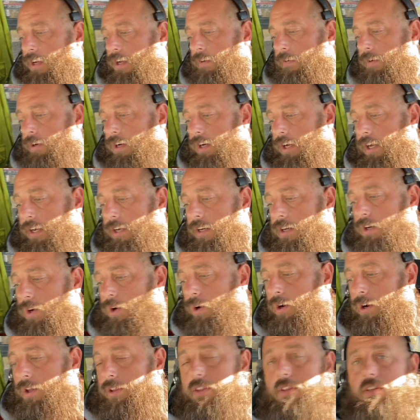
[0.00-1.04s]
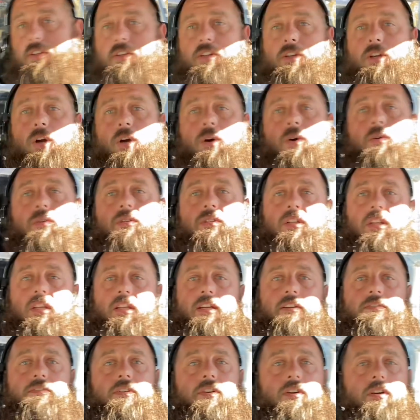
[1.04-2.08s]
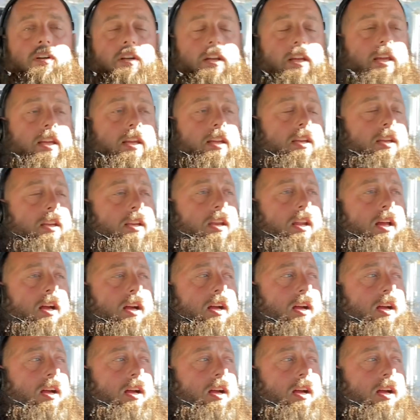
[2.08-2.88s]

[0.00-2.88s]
We were heading north to go deliver in